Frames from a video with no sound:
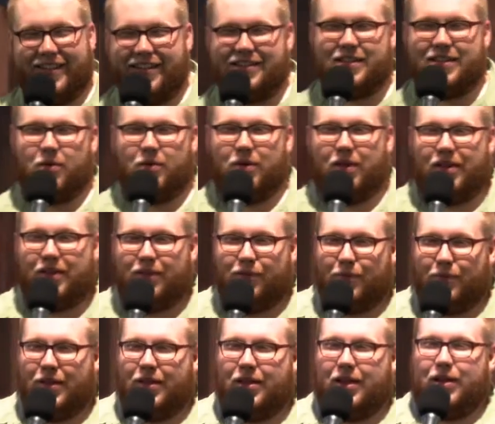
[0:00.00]
That's how I
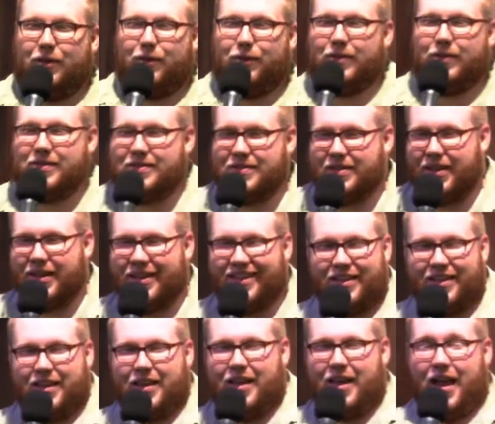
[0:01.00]
live my life. It's
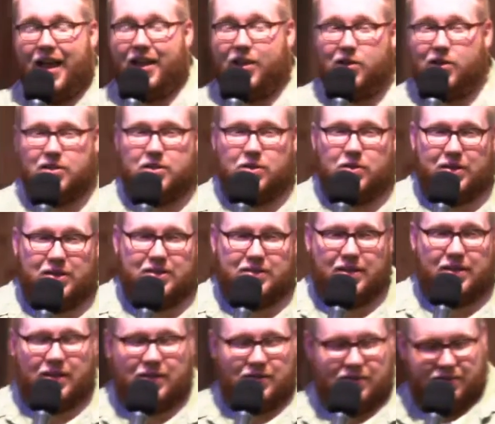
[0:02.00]
like I could do
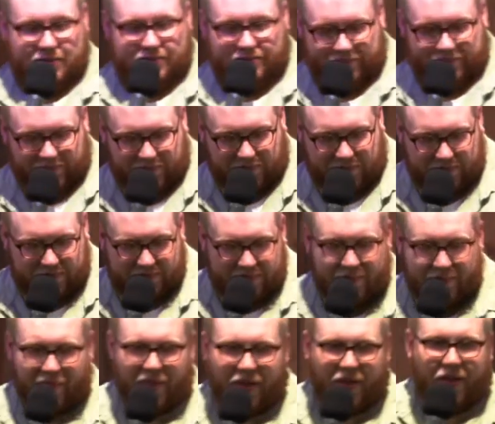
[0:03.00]
these things,
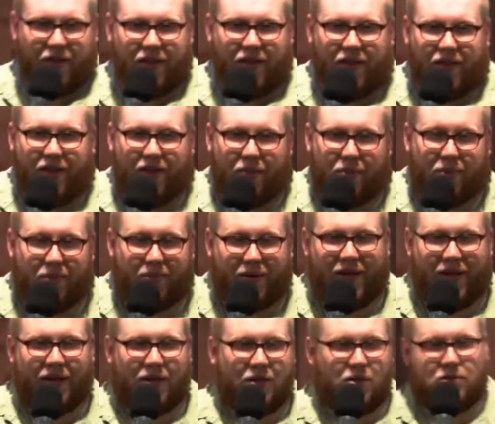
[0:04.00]
but
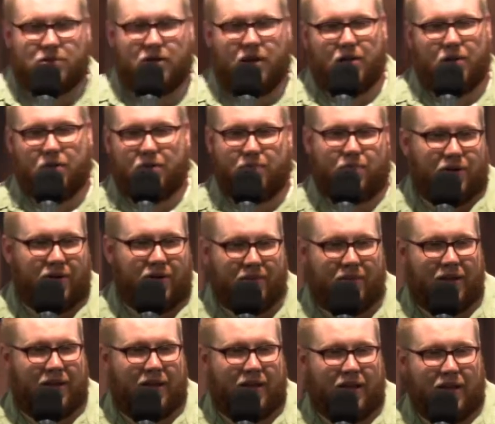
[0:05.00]
buying a new truck would
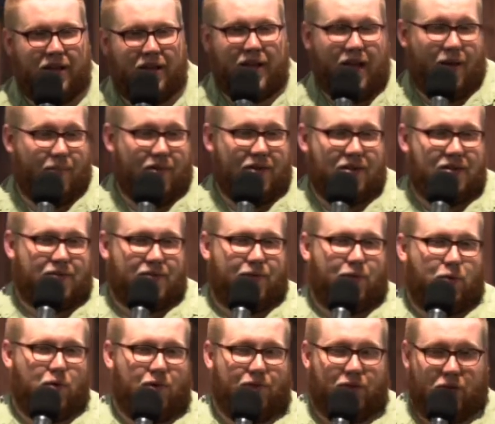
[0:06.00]
bring me happiness
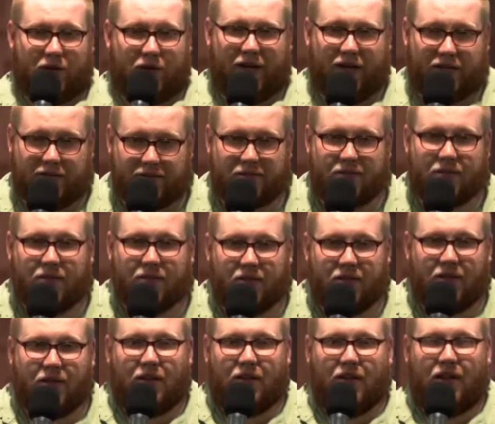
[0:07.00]
for a few days.
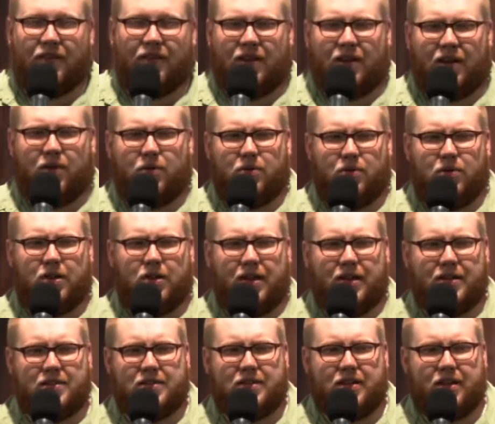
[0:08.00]
And then I would
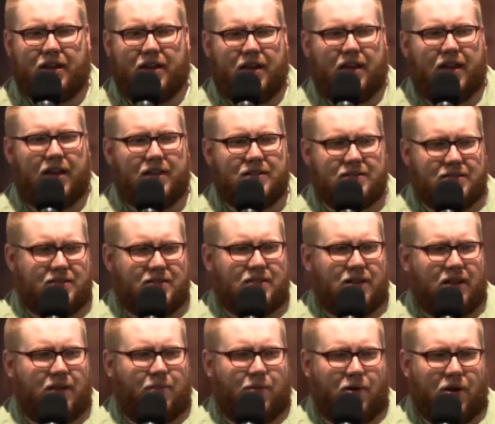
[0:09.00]
realize that it has the
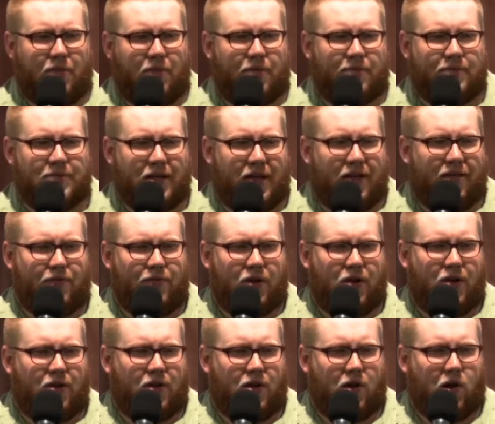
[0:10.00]
same problems that
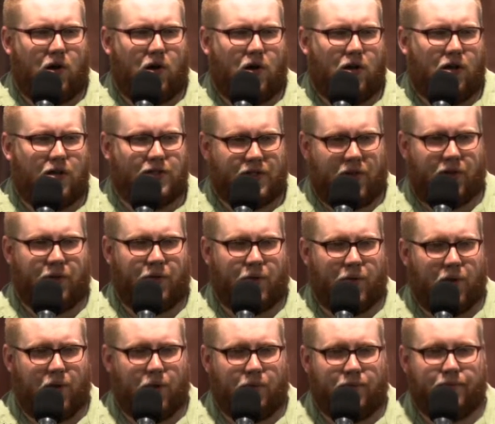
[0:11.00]
every other car does on the
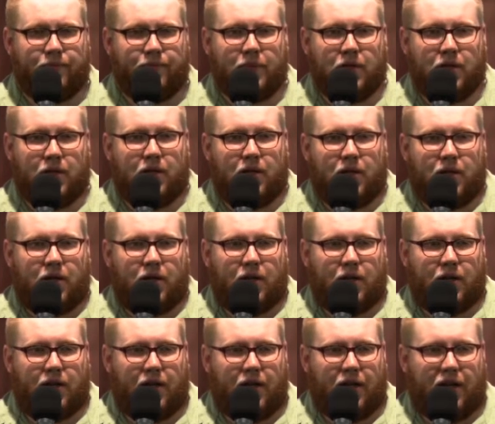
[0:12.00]
road.
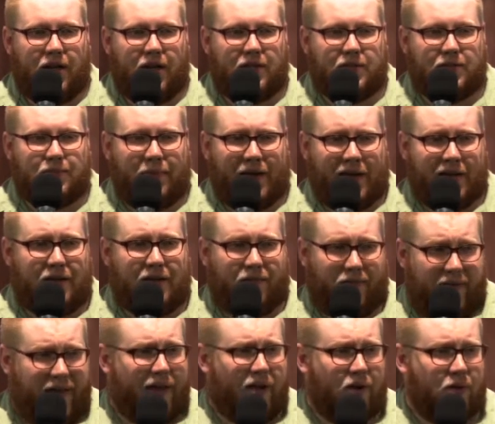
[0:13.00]
It's made to
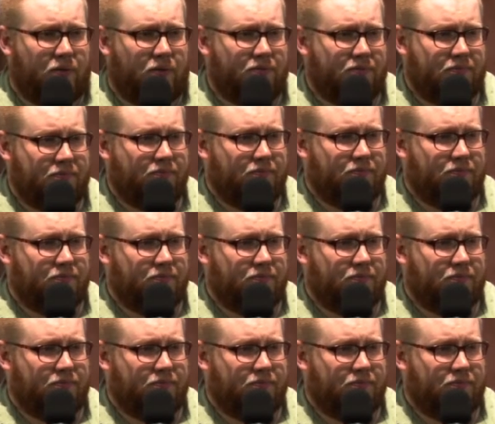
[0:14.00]
fail.